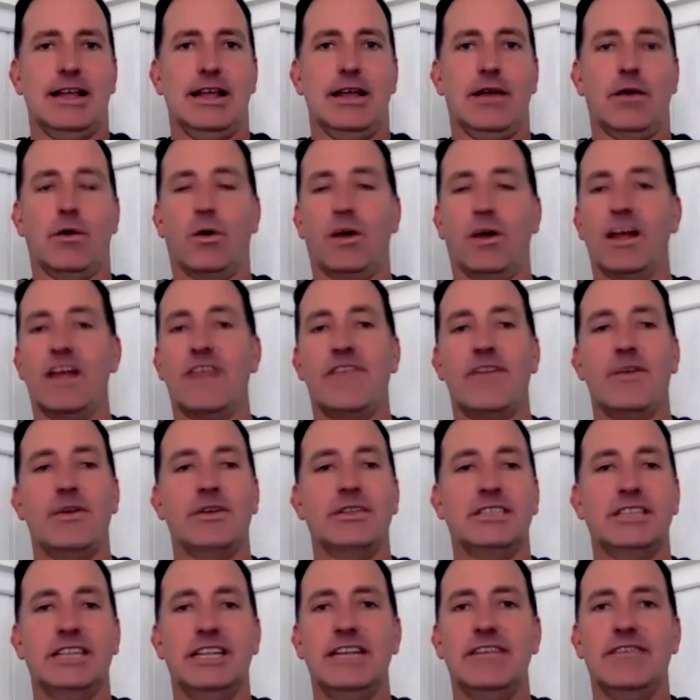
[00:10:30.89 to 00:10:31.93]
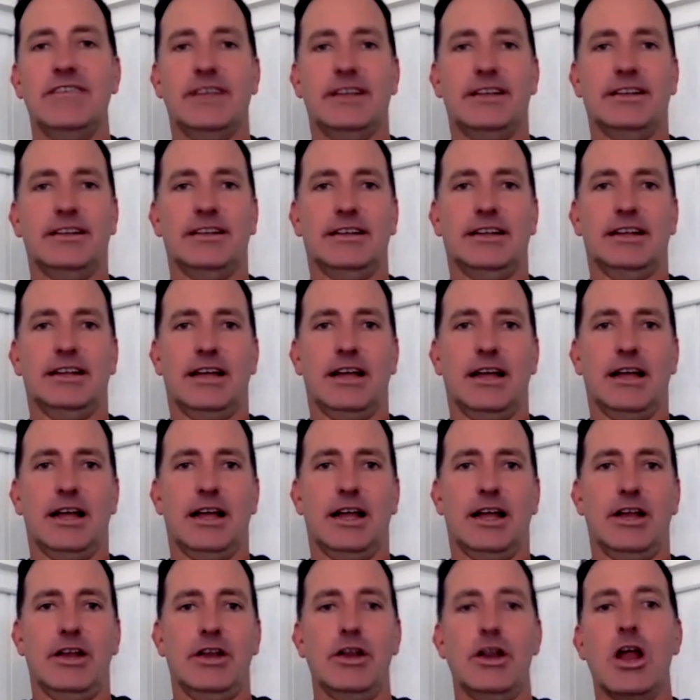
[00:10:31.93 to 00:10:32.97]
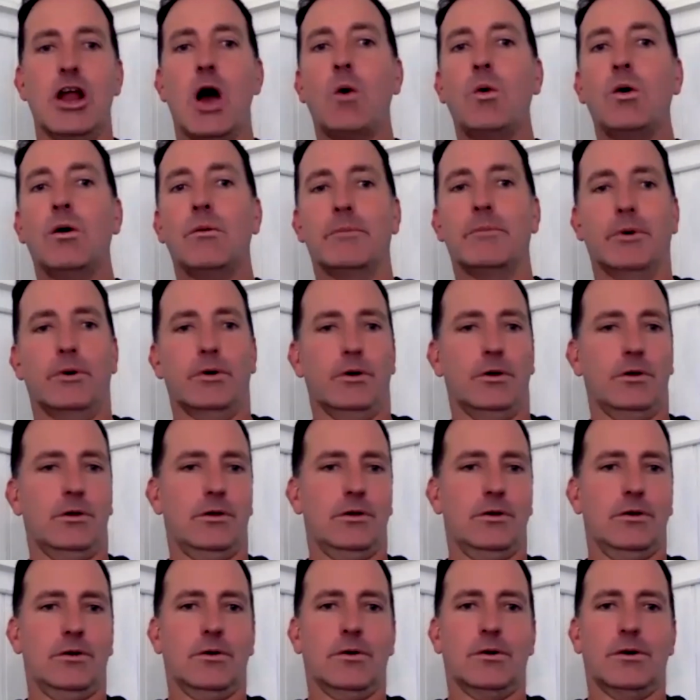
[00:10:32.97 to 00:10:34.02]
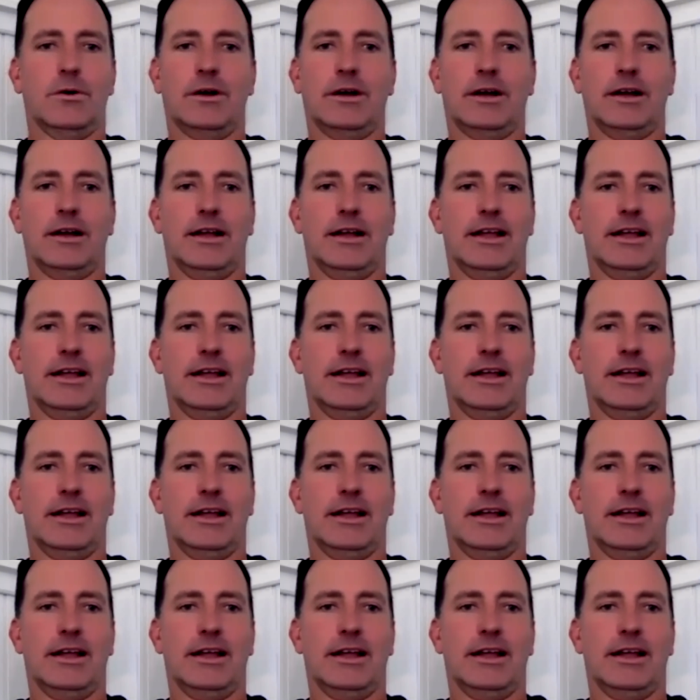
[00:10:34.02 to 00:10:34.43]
or if he was even knowable or,